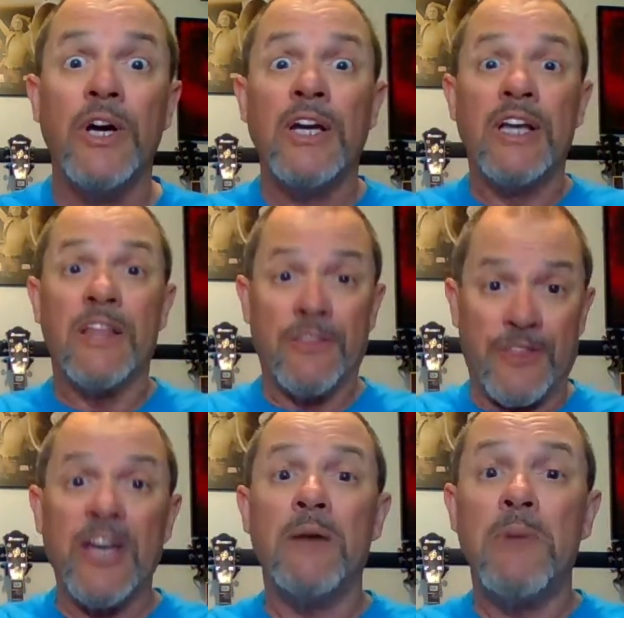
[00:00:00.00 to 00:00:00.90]

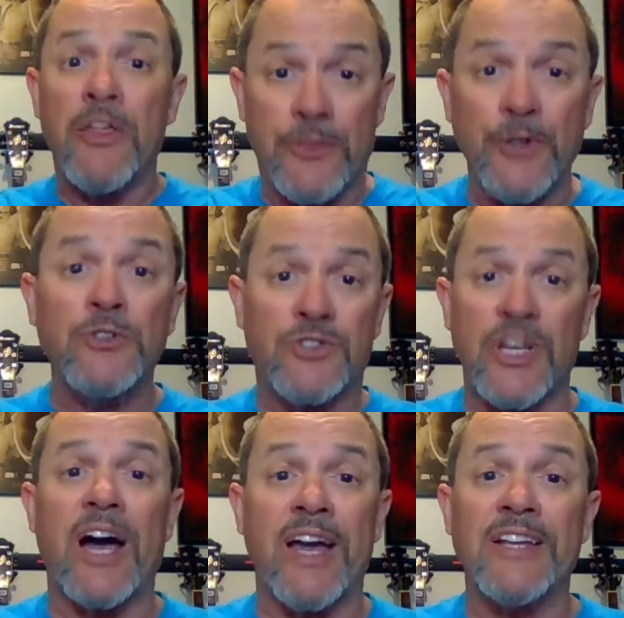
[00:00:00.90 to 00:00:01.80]
them through
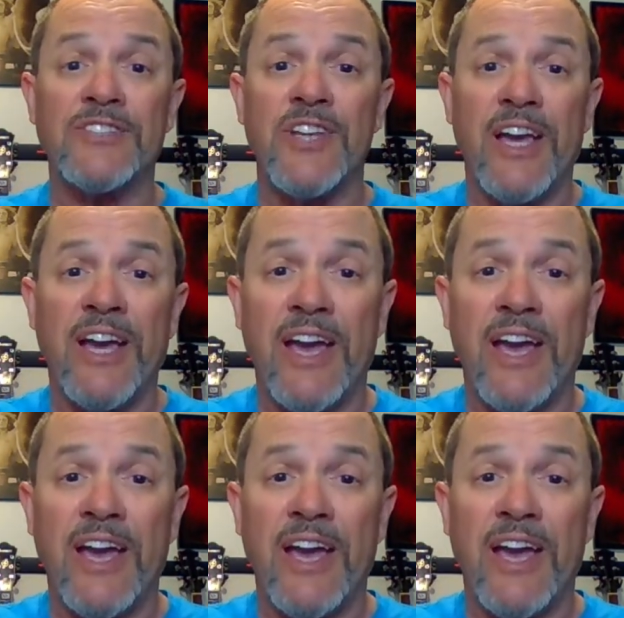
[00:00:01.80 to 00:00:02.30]
science and